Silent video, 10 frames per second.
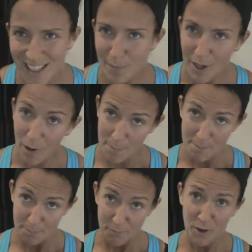but now I'm
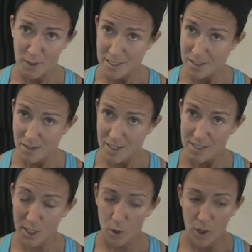very serious.
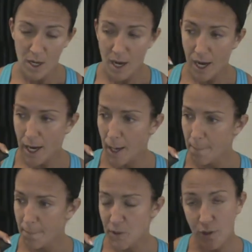So
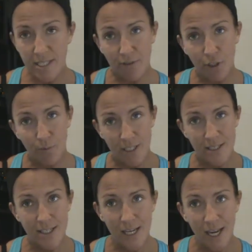um, you guys have a good
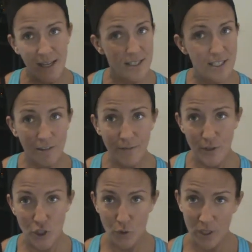rest of the day. Sorry for
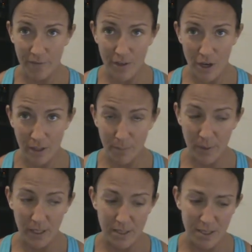the shorty vlog,
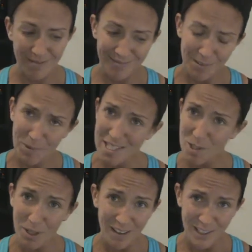but once in
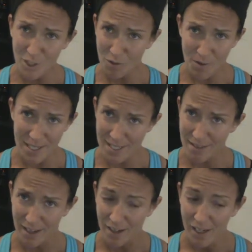a while I like to throw these in
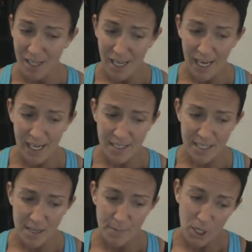there. And
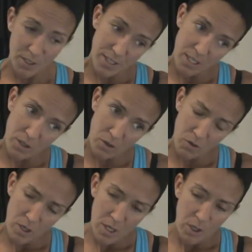um, also,
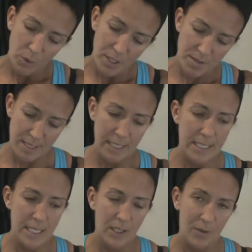what else was I
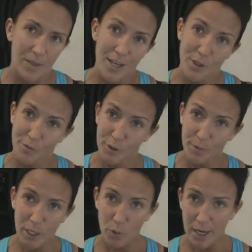going to tell you? Thank you for your
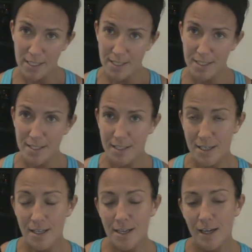requests.
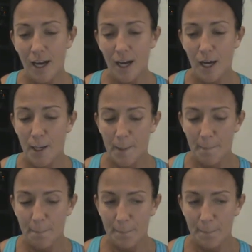Um,